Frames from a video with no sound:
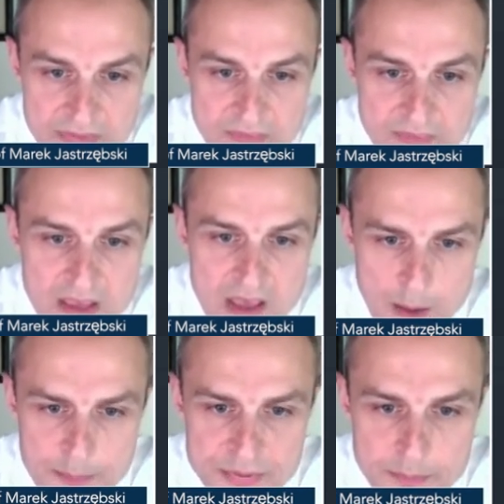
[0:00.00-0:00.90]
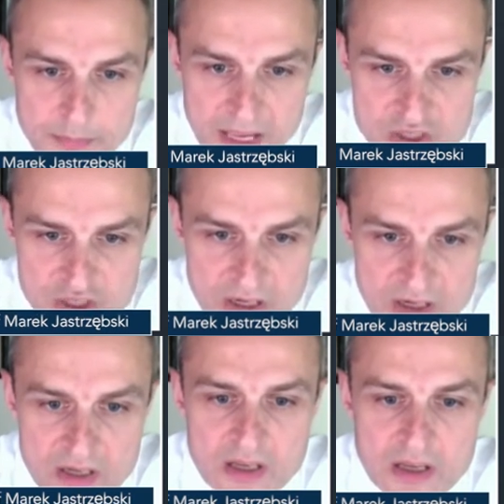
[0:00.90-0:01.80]
and then a
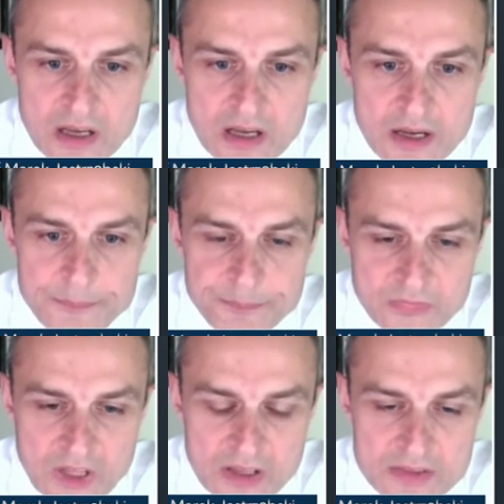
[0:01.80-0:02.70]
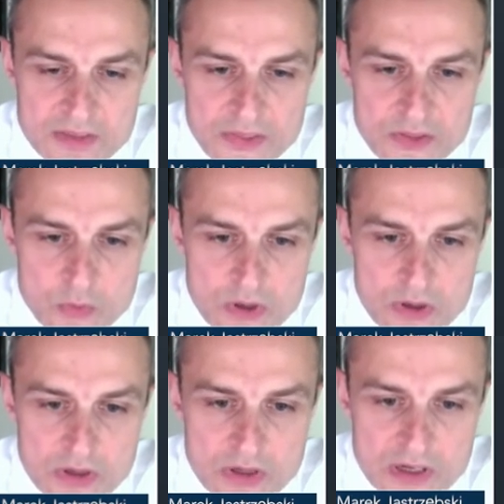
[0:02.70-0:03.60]
premature um, that you
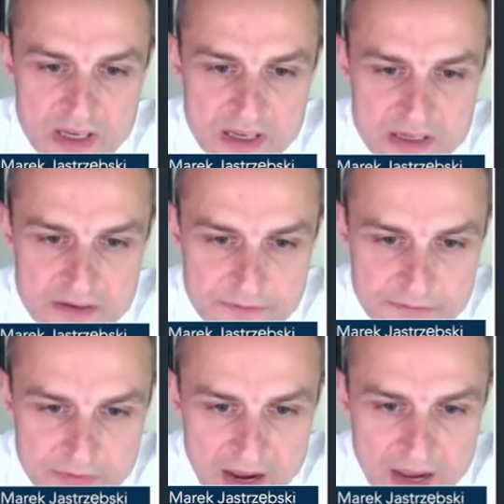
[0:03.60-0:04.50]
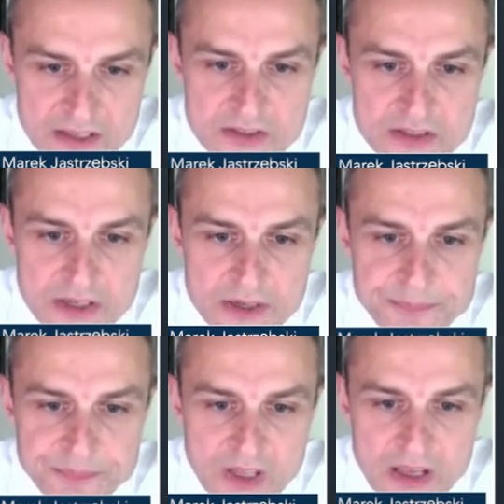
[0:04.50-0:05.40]
will find the
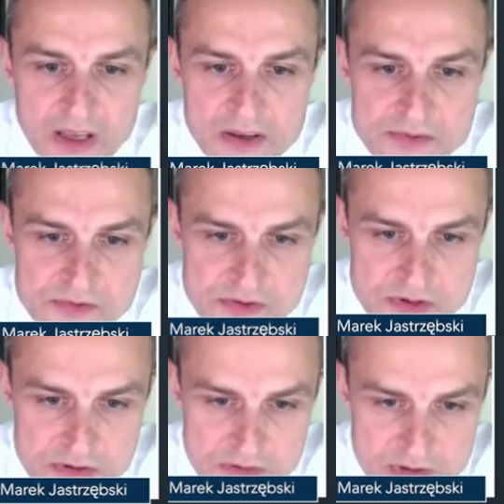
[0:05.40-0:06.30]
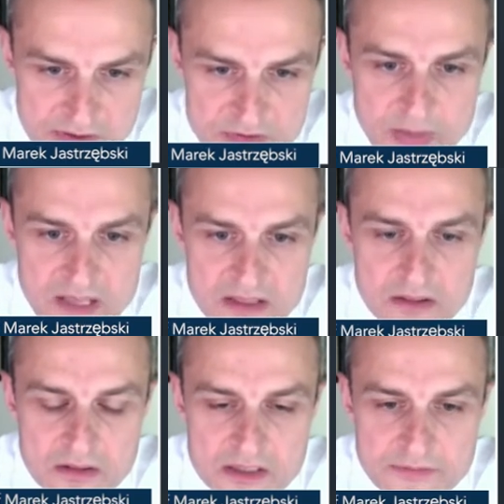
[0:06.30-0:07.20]
uh, left
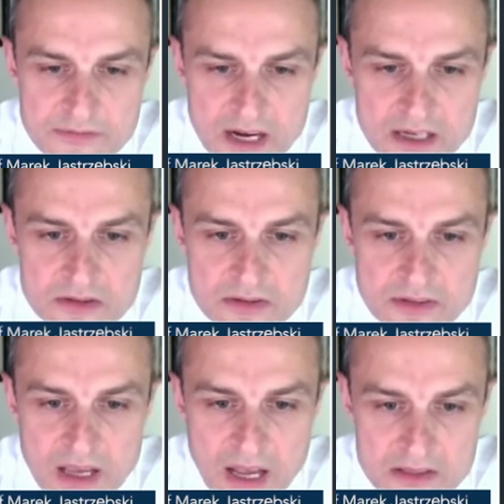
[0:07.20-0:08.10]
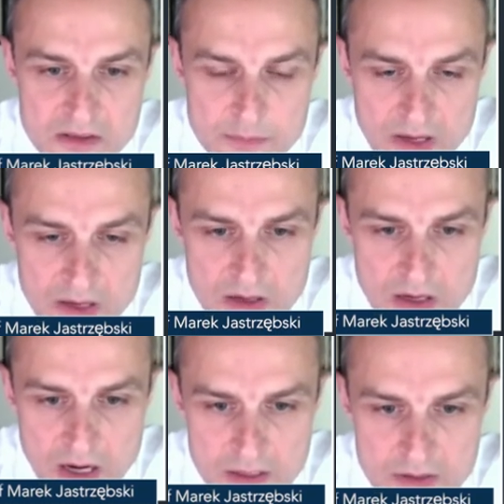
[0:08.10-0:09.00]
bundle refractory and
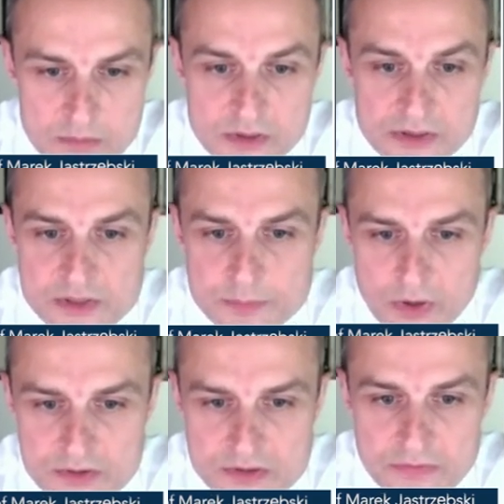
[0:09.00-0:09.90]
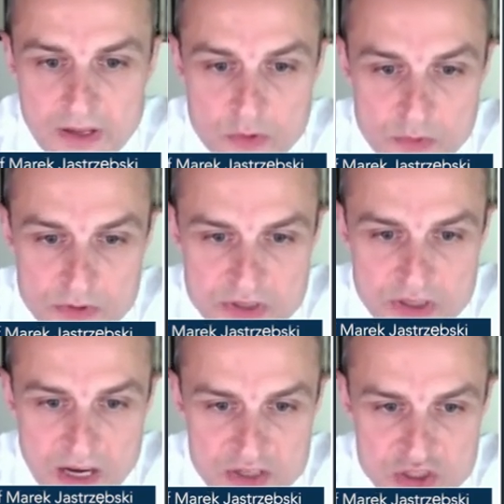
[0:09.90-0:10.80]
myocardium responsive, and you will
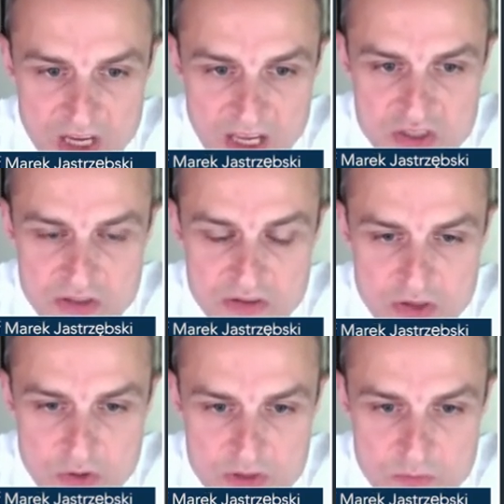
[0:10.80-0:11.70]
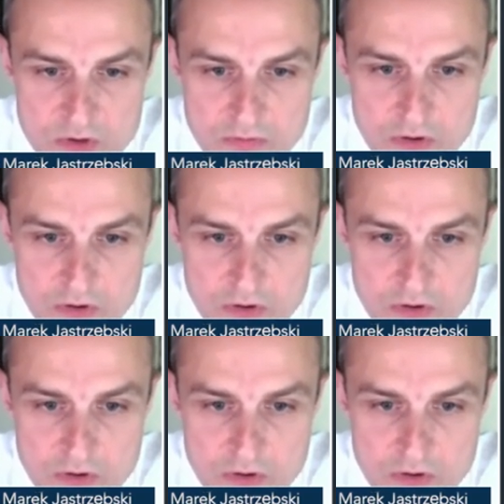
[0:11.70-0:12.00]
see a change in QRS